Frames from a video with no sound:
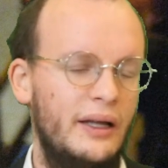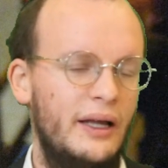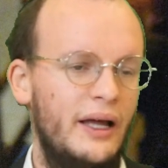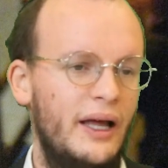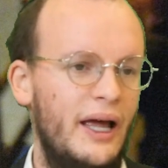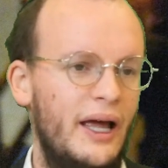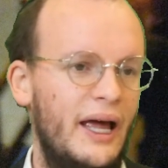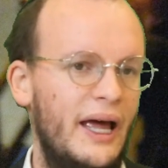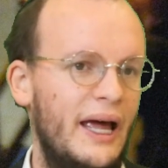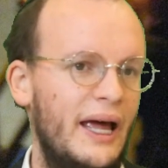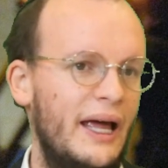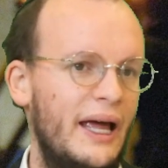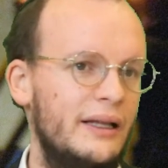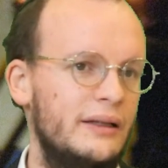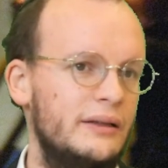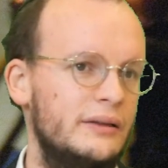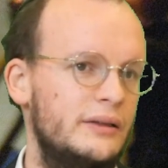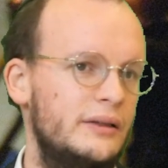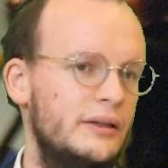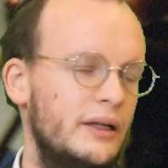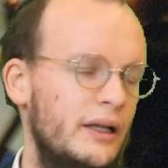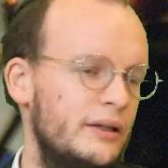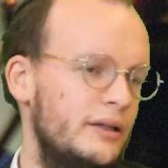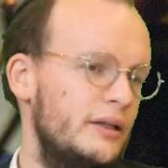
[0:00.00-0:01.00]

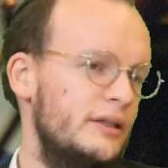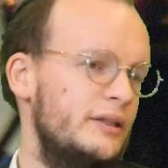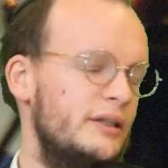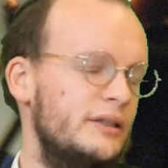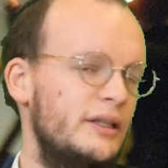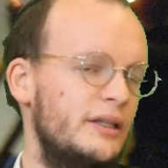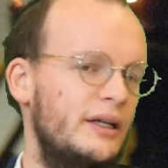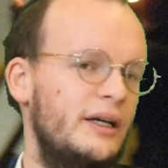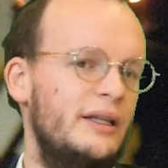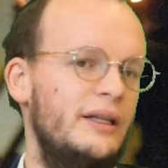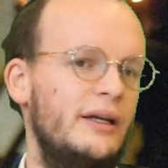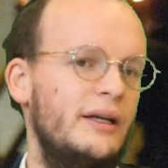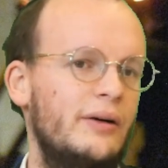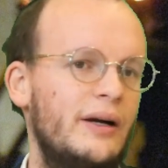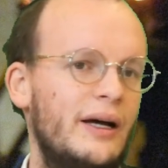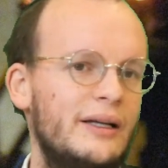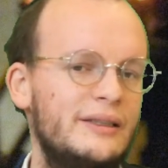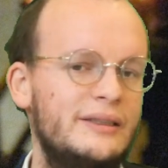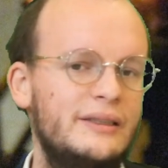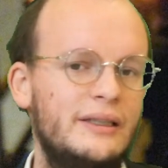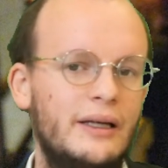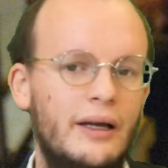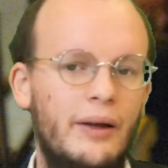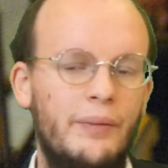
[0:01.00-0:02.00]
And this is a clear
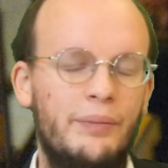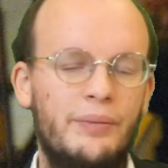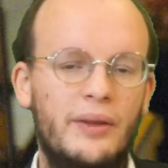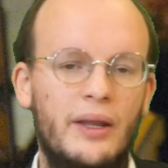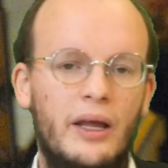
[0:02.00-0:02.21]
idea.